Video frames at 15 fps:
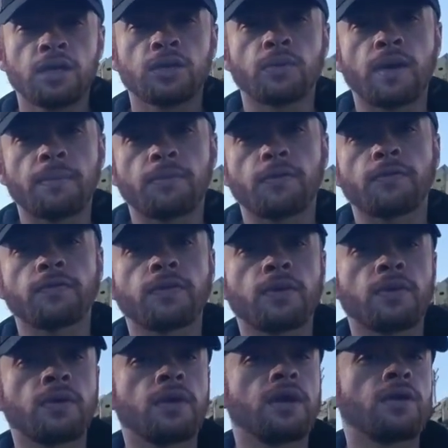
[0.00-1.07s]
do I
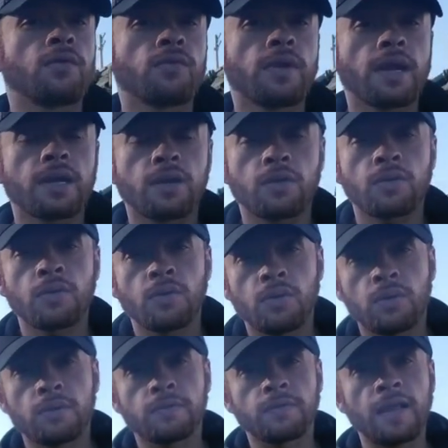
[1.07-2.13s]
prefer a wrecker
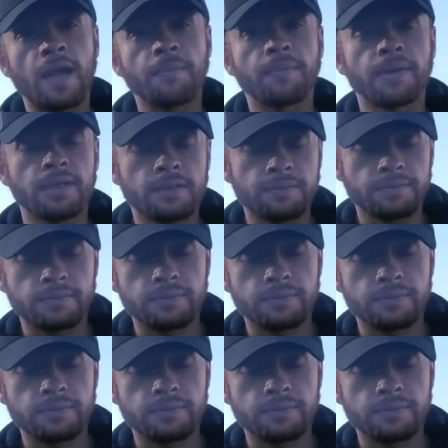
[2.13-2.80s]
or a flatbed?